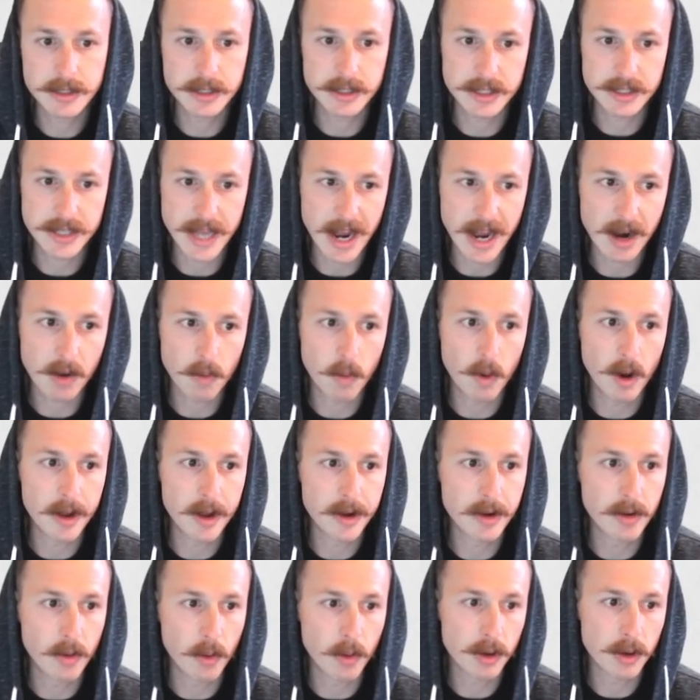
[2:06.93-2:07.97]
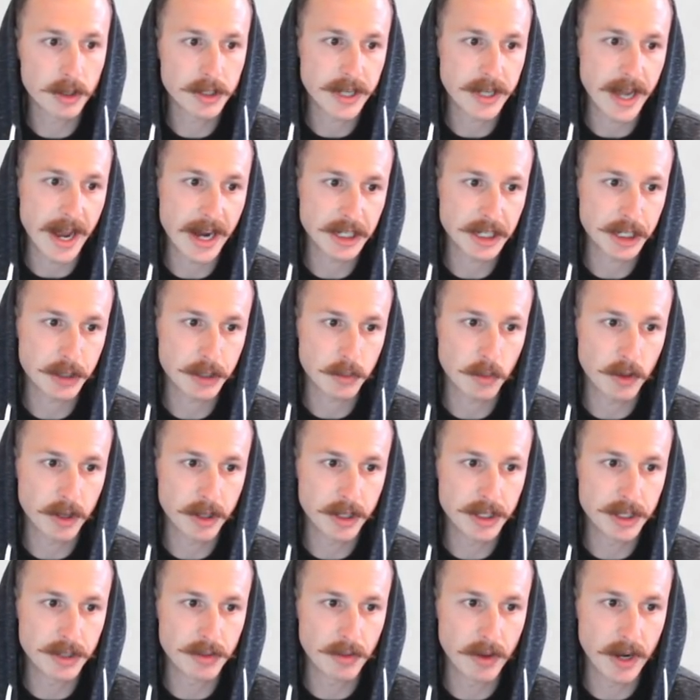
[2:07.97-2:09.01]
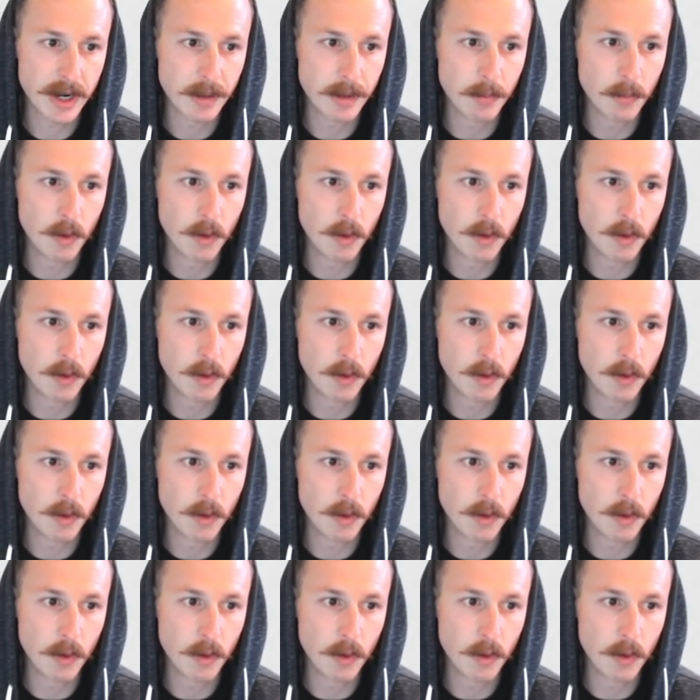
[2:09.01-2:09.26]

sack one, or sack just one of these random